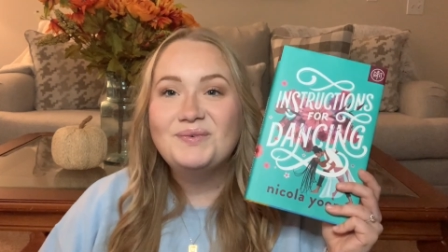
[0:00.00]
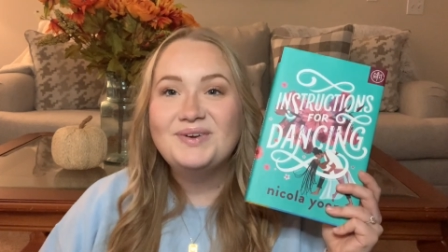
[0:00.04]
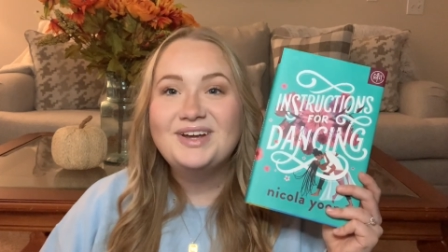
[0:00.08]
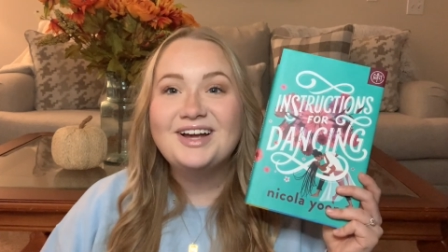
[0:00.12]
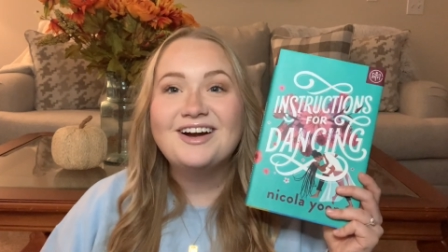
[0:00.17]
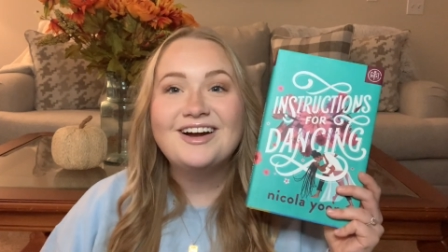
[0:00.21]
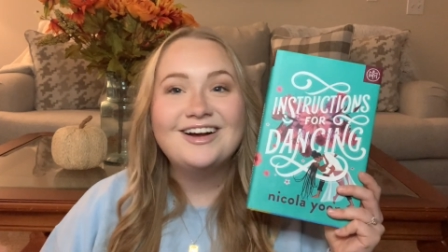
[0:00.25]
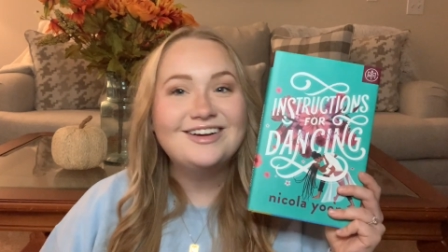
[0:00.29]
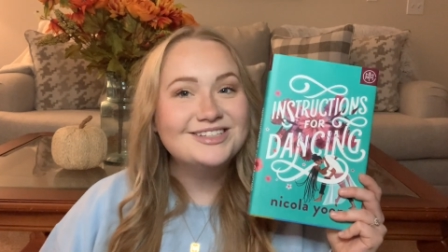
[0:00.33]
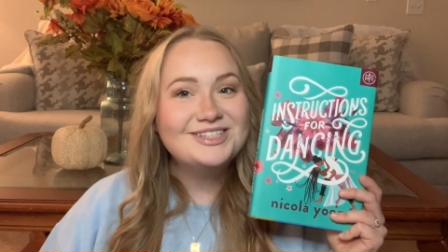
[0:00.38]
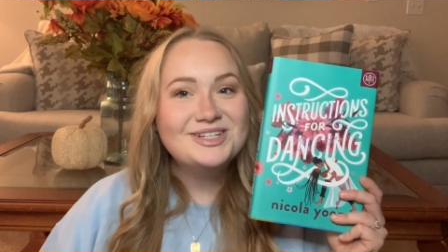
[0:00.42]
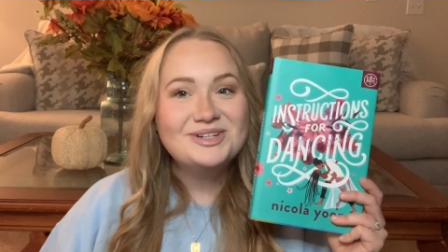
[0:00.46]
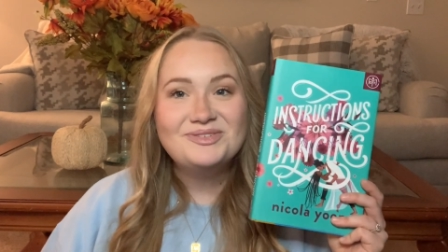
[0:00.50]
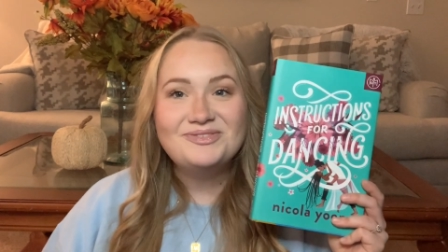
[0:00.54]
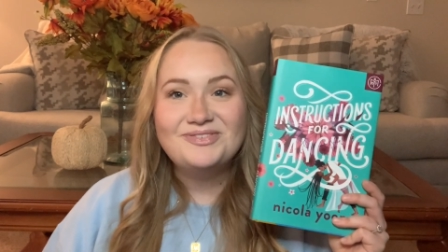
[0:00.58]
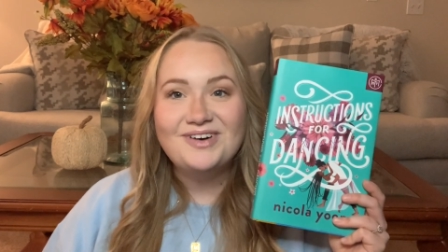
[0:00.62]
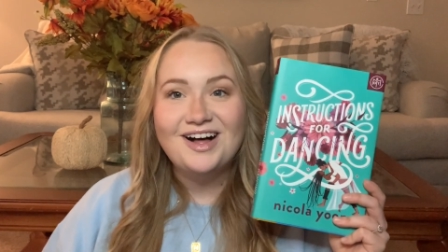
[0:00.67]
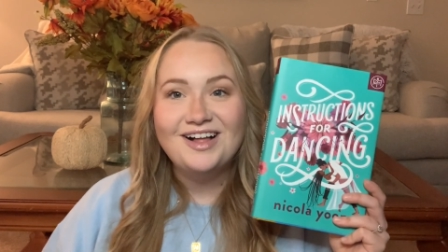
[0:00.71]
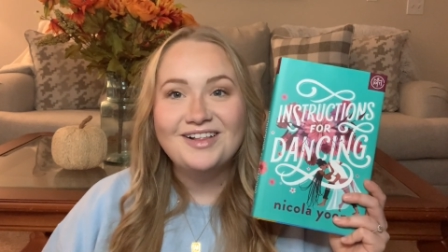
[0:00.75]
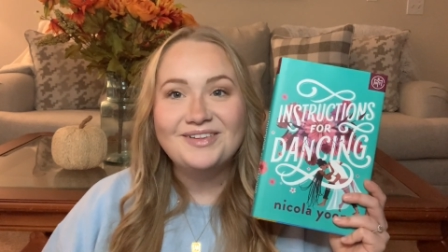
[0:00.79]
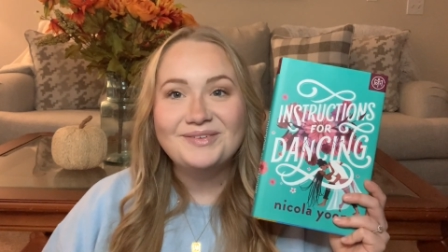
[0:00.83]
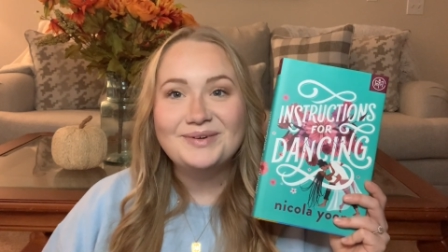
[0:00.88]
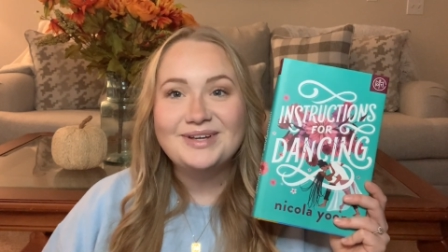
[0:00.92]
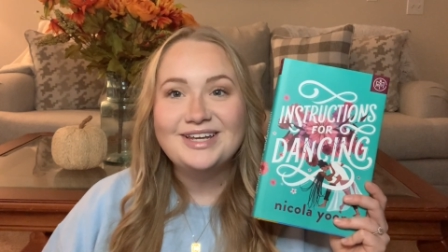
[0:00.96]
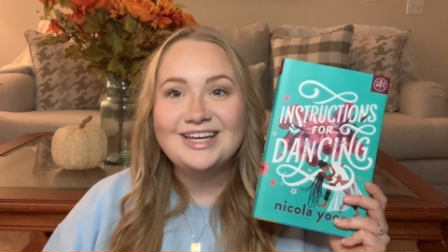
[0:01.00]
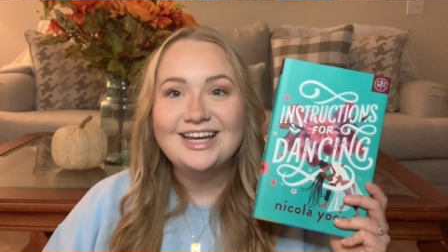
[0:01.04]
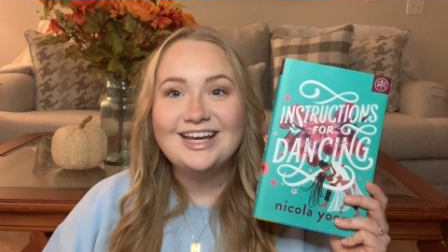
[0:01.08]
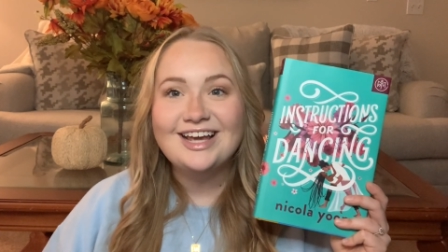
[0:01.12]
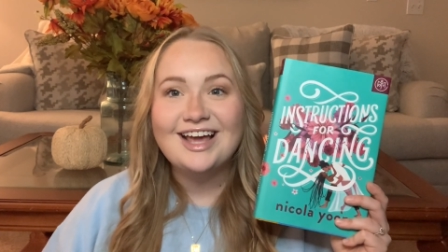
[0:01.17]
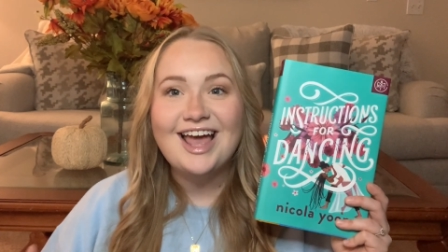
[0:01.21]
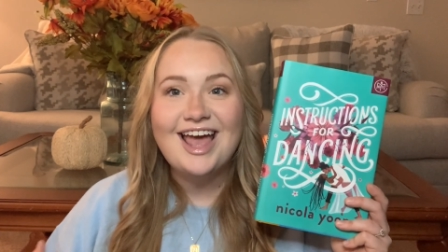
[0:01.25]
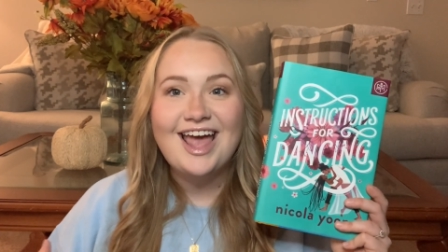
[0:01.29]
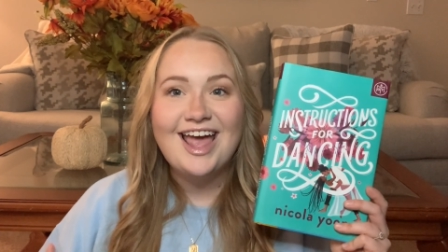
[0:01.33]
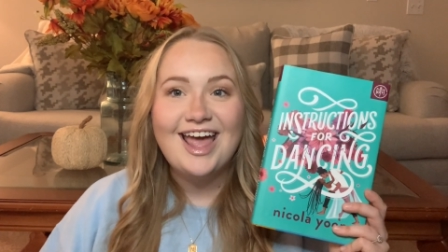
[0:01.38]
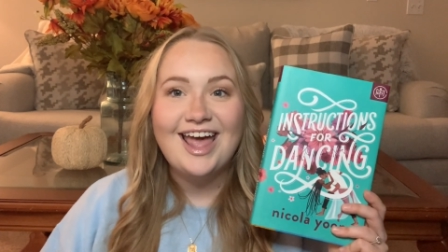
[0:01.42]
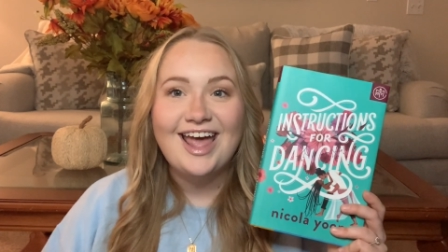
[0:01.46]
We are also
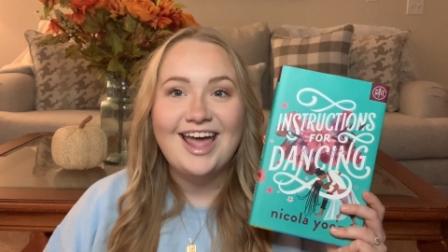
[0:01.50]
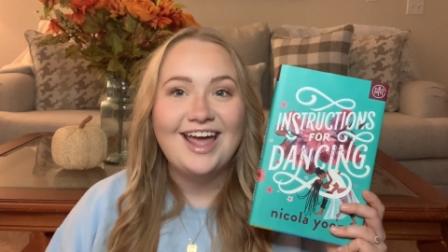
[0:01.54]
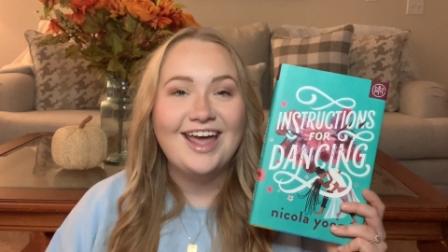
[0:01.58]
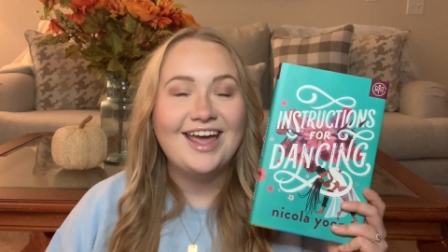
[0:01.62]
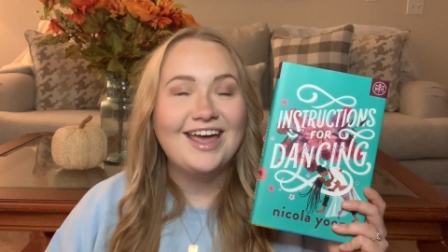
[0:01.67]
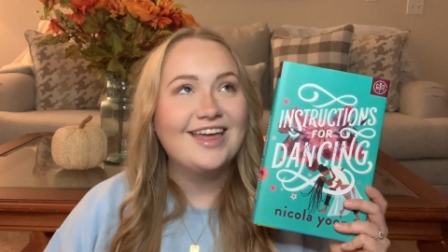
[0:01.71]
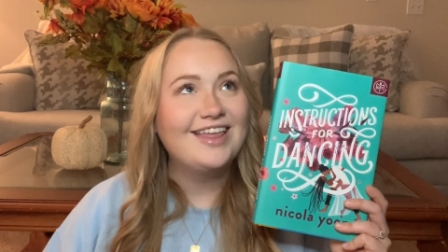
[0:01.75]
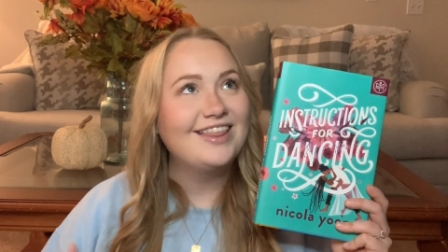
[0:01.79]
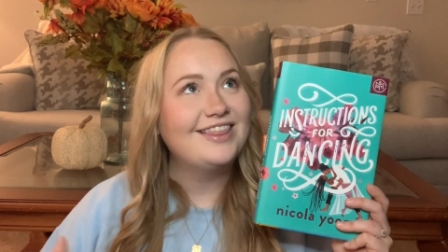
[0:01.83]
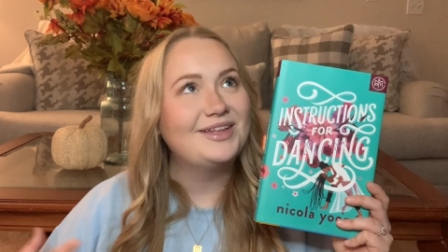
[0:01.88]
following a